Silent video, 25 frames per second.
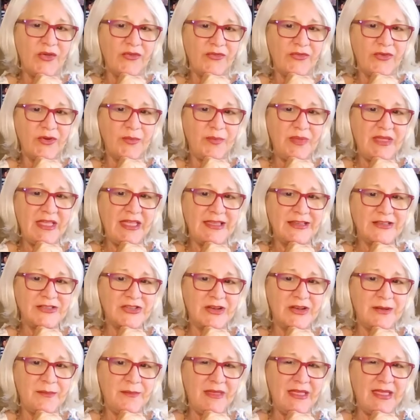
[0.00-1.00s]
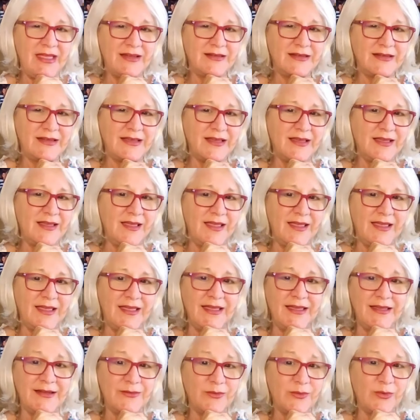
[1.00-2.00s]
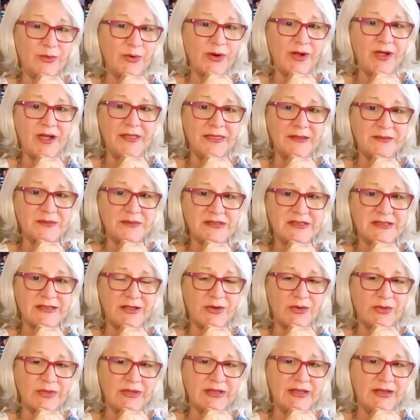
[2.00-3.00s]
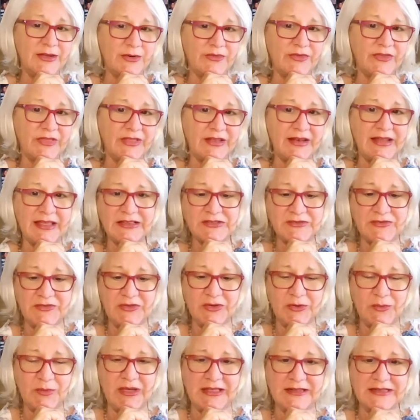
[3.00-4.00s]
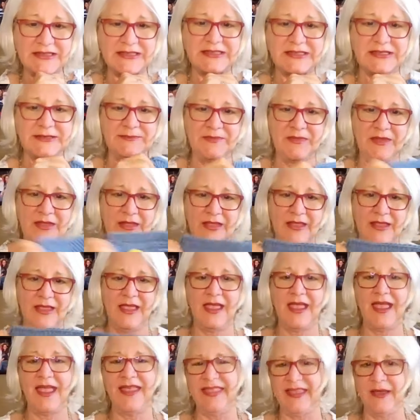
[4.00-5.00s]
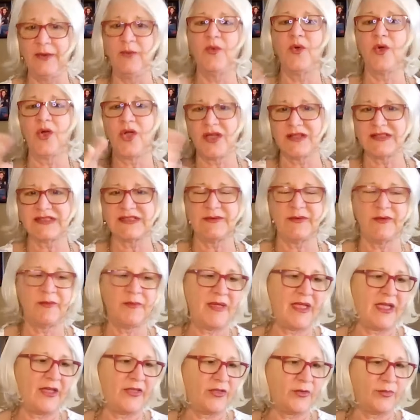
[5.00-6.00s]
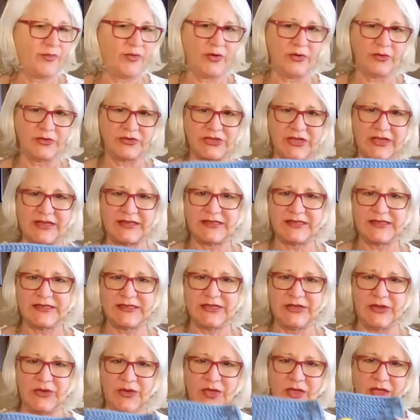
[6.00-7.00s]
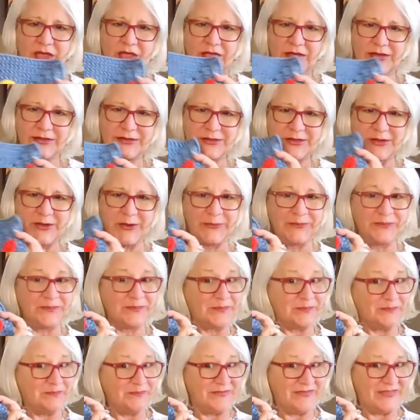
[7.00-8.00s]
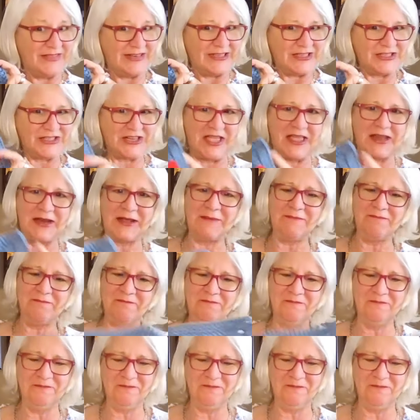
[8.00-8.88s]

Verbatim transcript: for Paige and Amanda, and work on them slowly over the next few months, and then work on some of my other projects too. So, finished item.